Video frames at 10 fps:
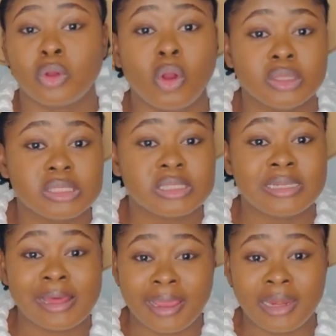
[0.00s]
God's
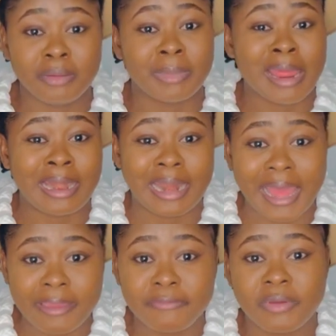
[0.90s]
line in my
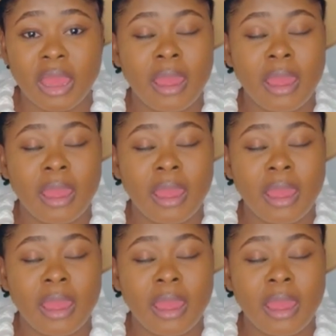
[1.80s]
life.